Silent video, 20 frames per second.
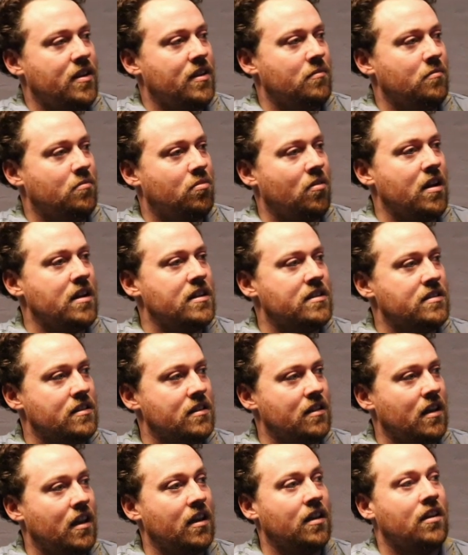in
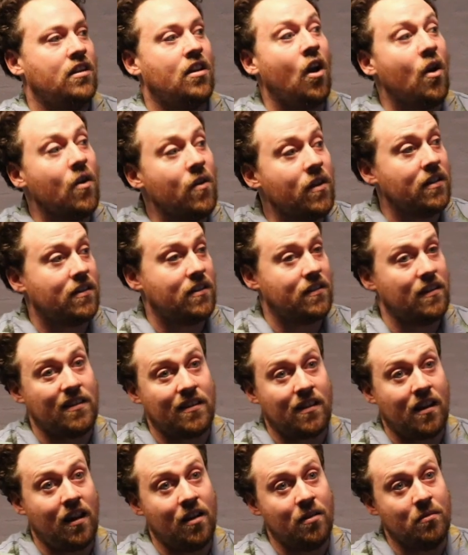Brighton, like going to this
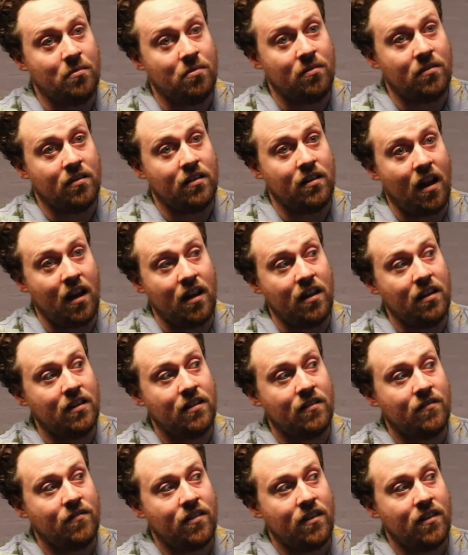club night.